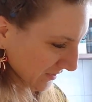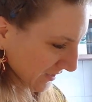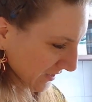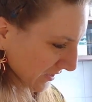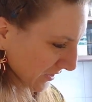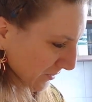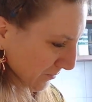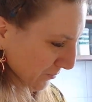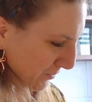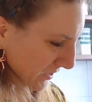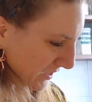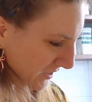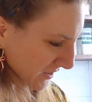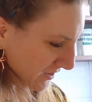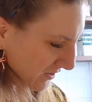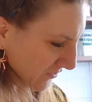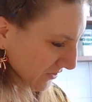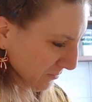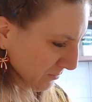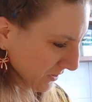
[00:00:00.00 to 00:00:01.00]
In the
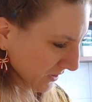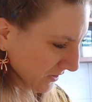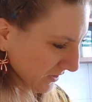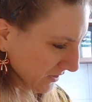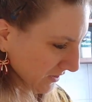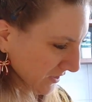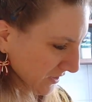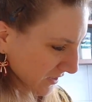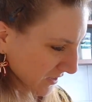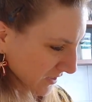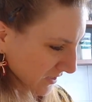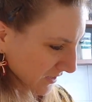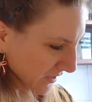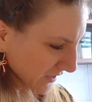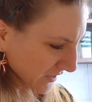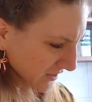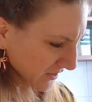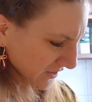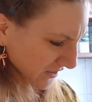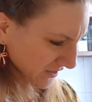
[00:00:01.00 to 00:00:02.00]
past, if I make it,
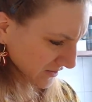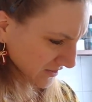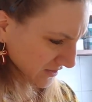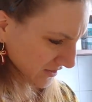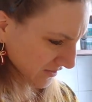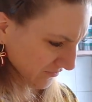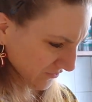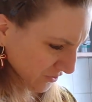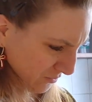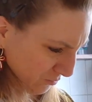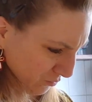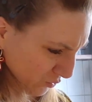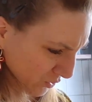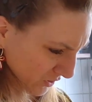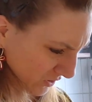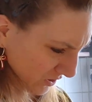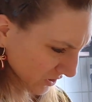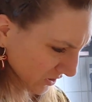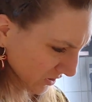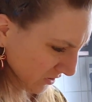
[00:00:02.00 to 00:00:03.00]
like I said, I stuff them
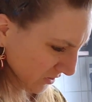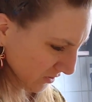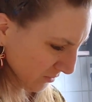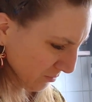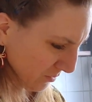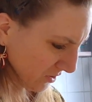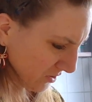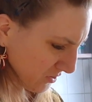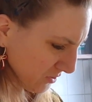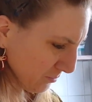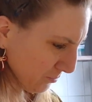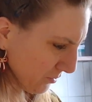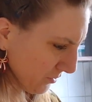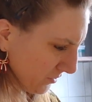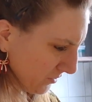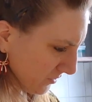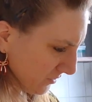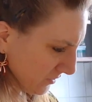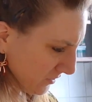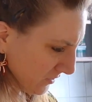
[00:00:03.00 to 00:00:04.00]
with the
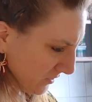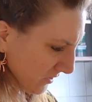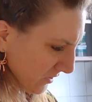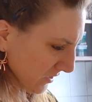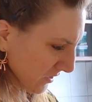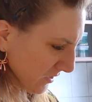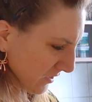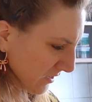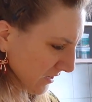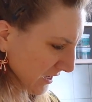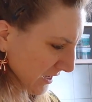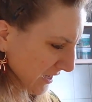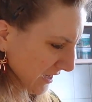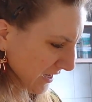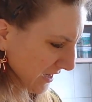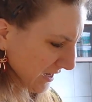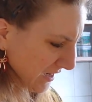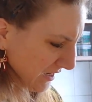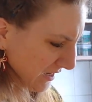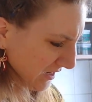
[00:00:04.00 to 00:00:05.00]
marzipan
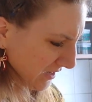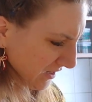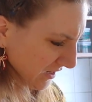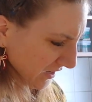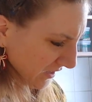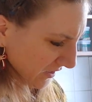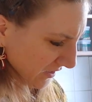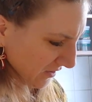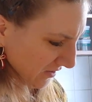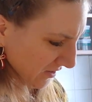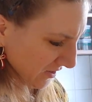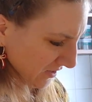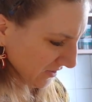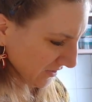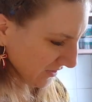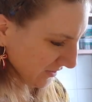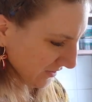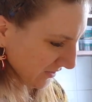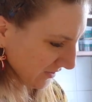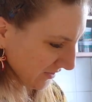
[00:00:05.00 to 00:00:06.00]
and then I
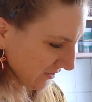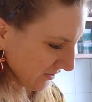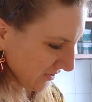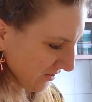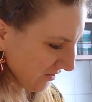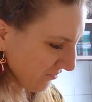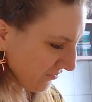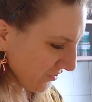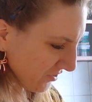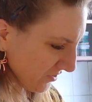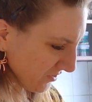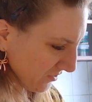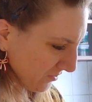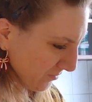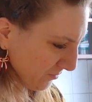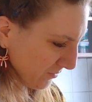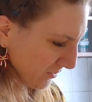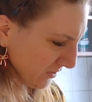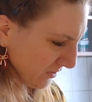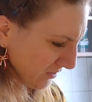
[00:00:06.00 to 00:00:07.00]
cover
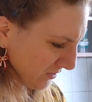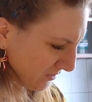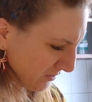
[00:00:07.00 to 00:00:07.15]
them